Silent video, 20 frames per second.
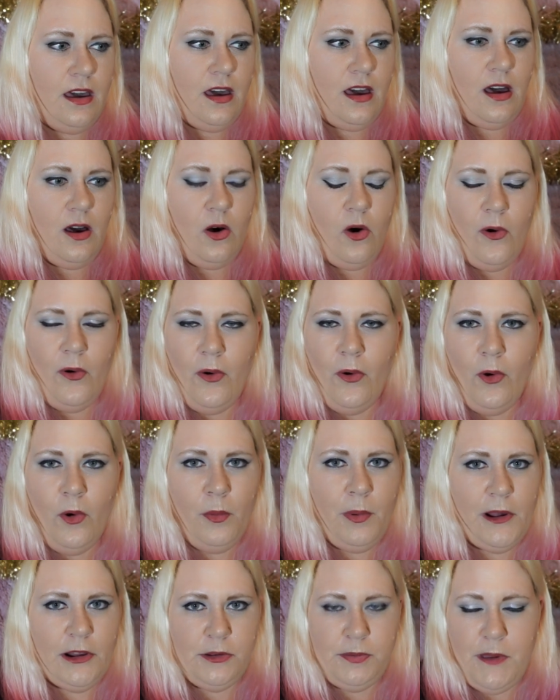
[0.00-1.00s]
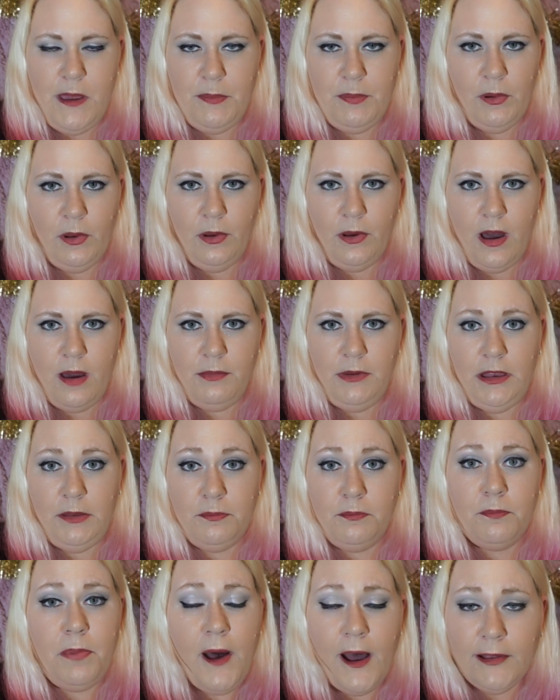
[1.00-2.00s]
a whole bunch of people, I
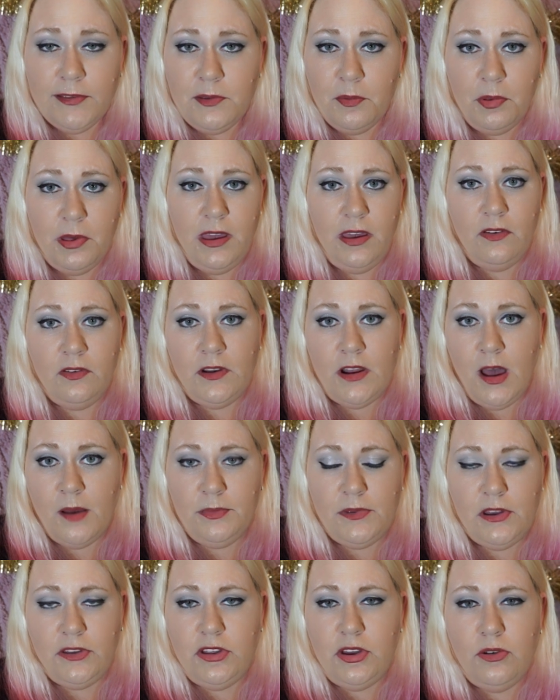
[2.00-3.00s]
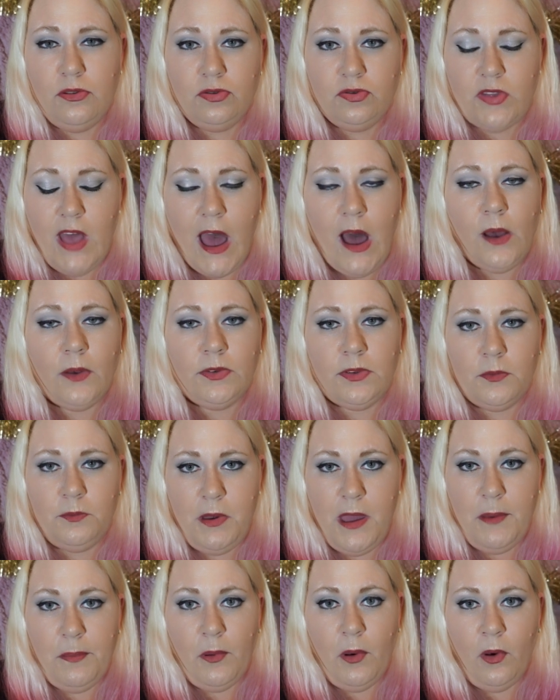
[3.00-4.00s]
mean, possibly even up to 2,000
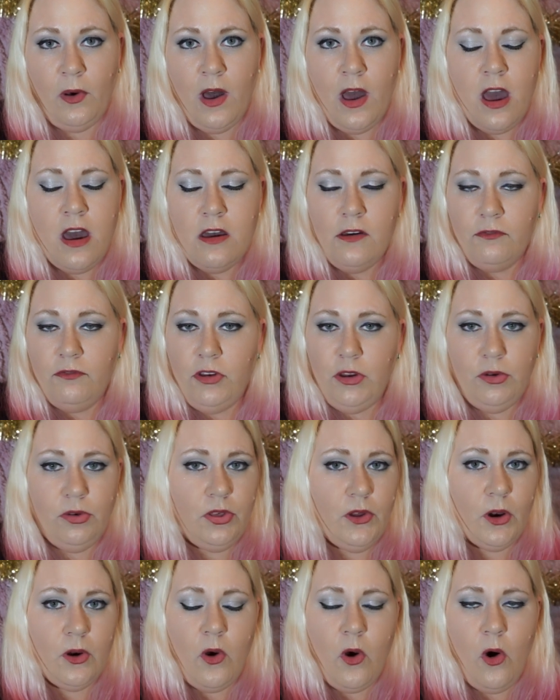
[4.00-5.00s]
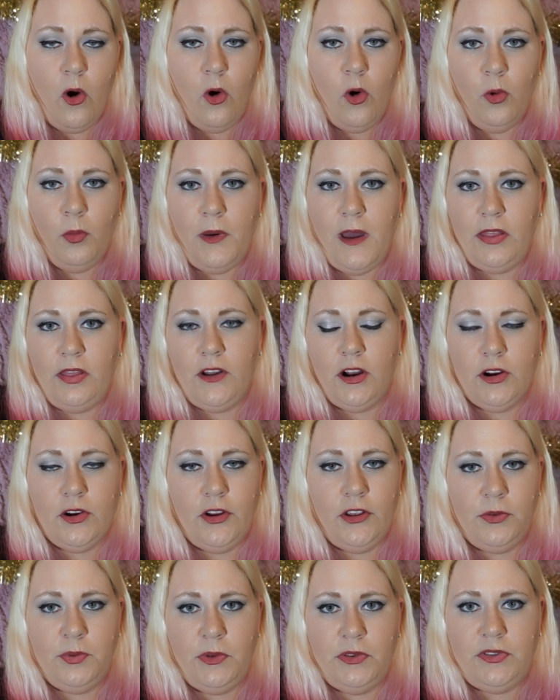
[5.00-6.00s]
people, view their home and their
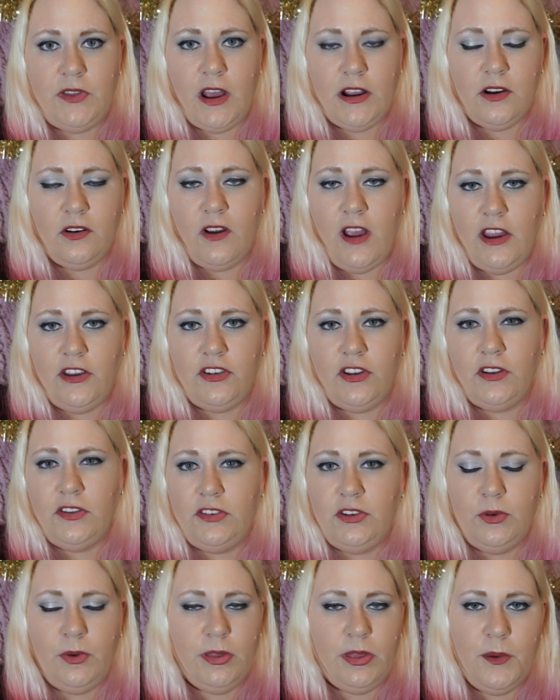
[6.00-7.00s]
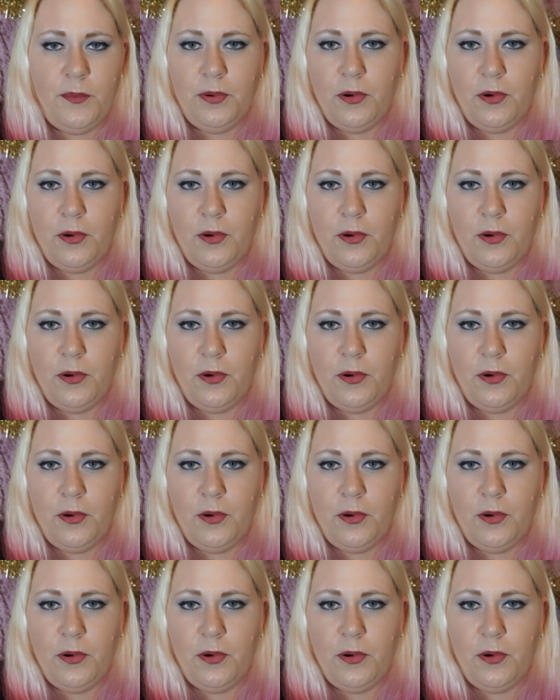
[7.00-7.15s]
Christmas decorations, doing their